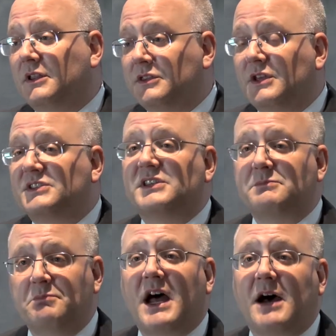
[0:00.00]
Does
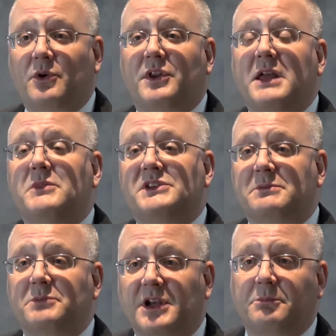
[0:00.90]
this map? Are they
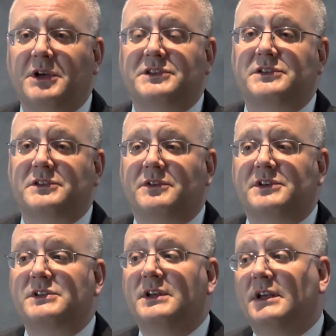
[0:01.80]
missing big pieces of
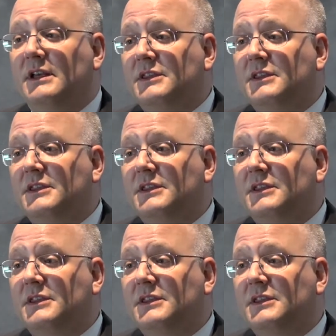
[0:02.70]
this?